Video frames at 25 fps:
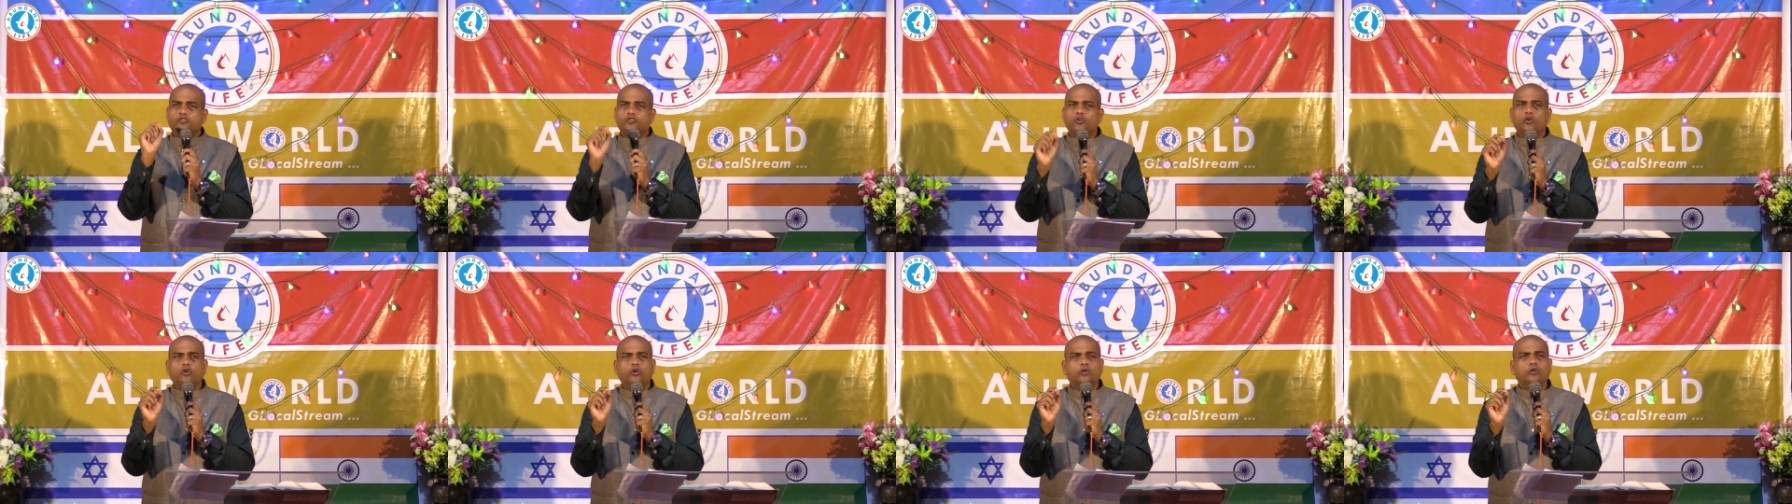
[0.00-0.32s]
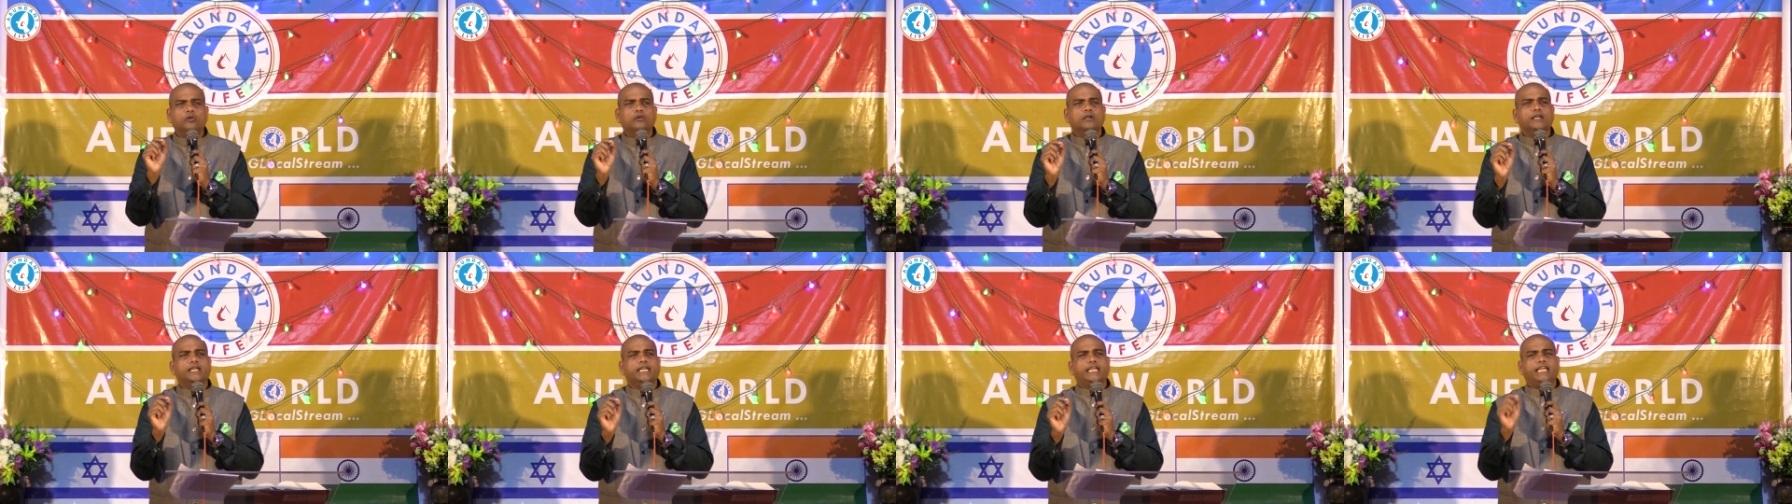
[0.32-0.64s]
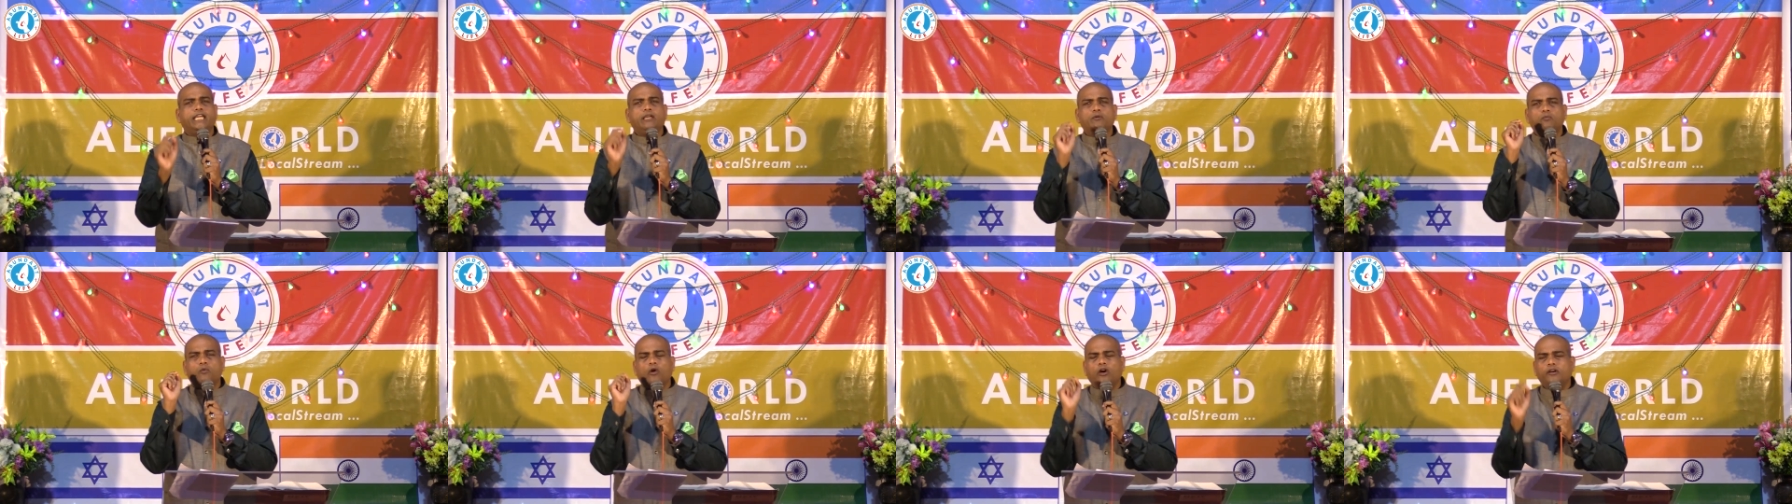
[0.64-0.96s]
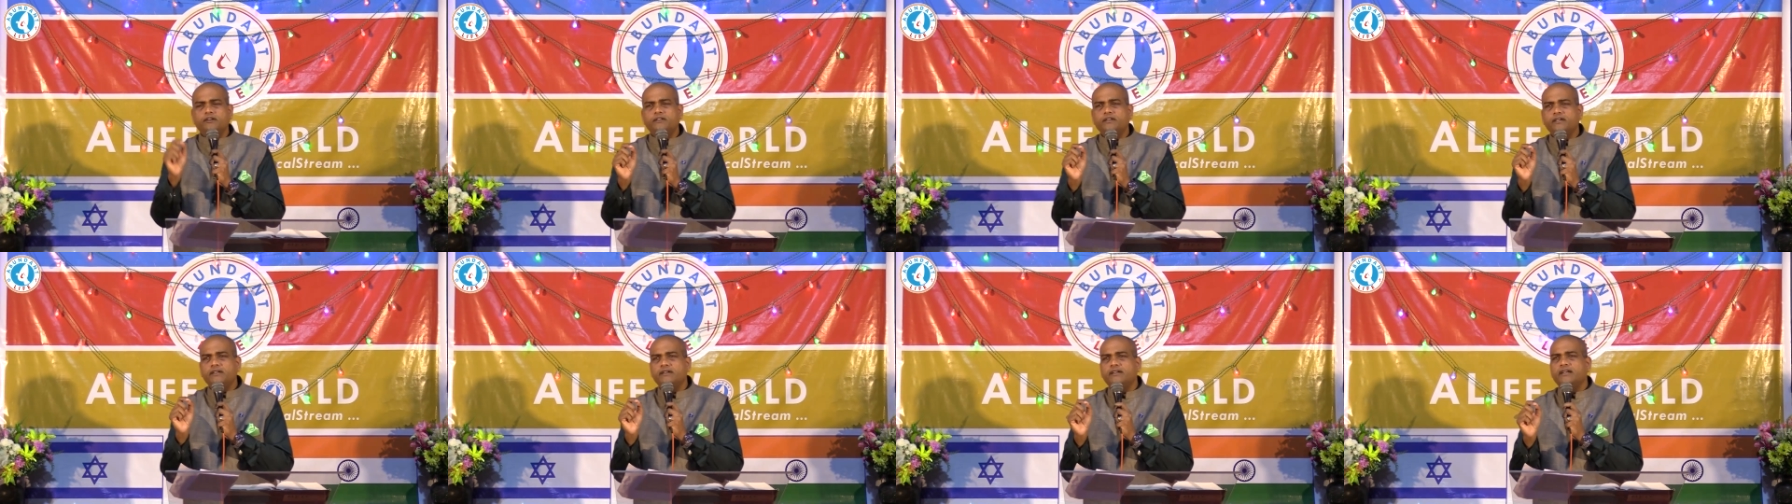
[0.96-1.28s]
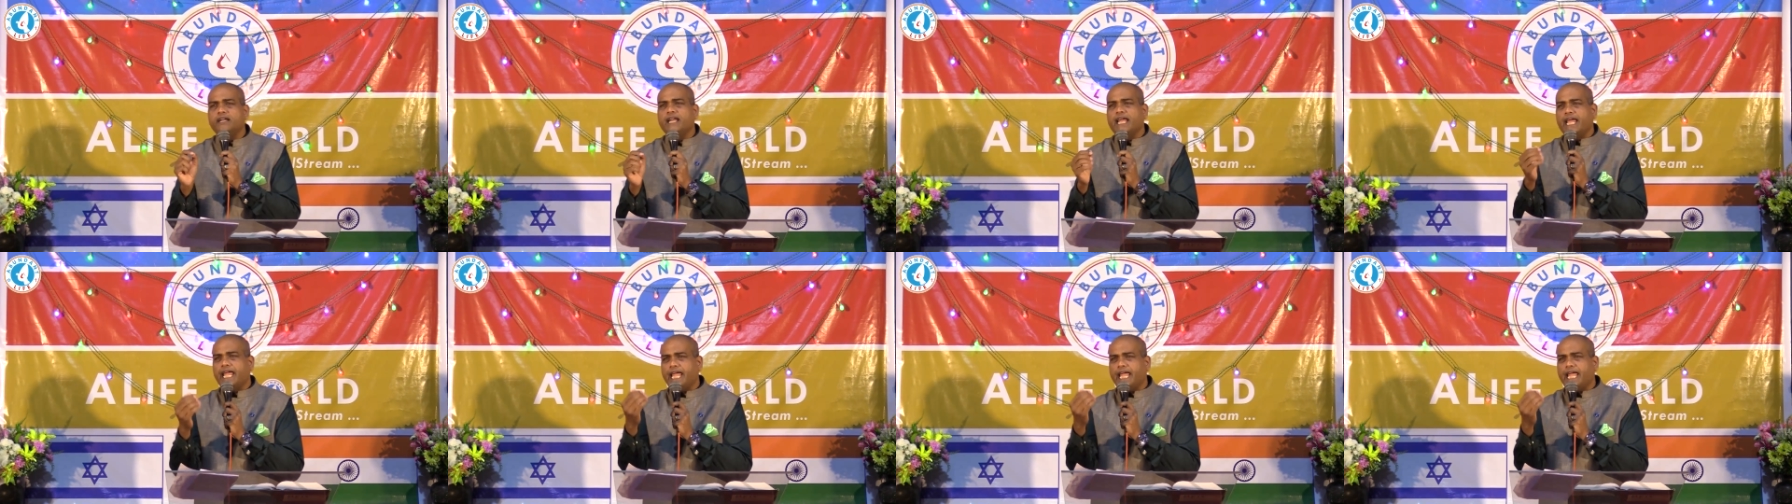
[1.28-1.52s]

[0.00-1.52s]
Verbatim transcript: so he wanted